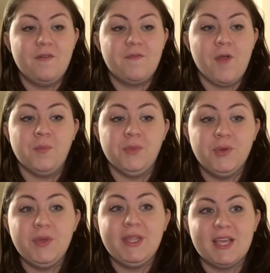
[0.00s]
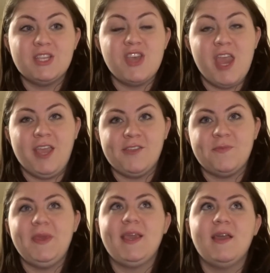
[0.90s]
from doing the
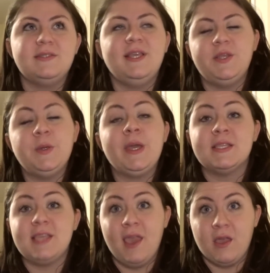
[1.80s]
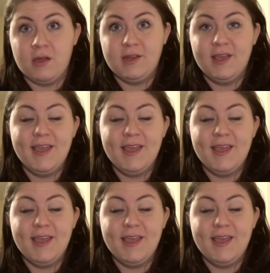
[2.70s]
exchange because they do get scared.